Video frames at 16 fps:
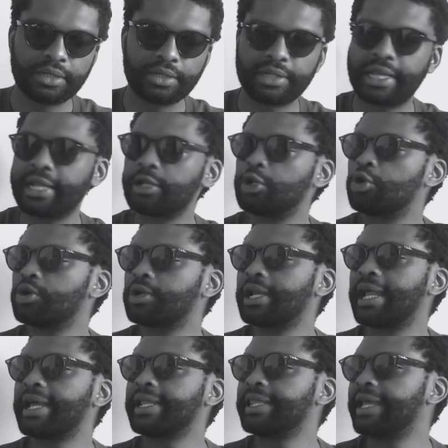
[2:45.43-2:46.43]
that look
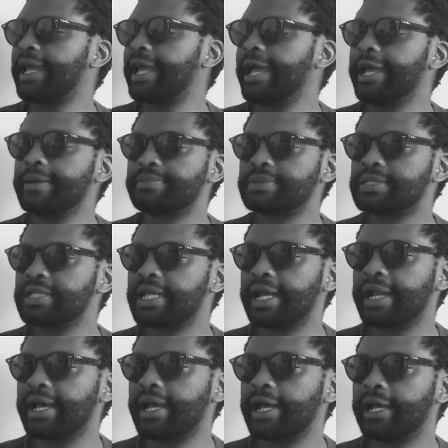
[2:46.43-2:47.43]
like the apps that
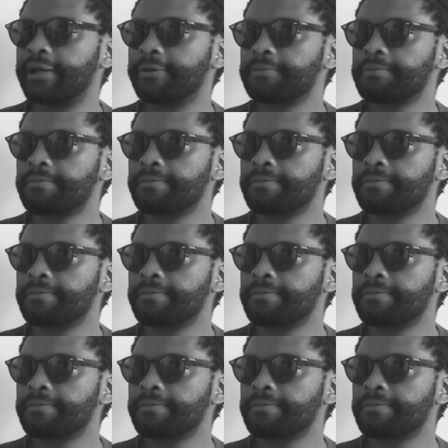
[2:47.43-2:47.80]
are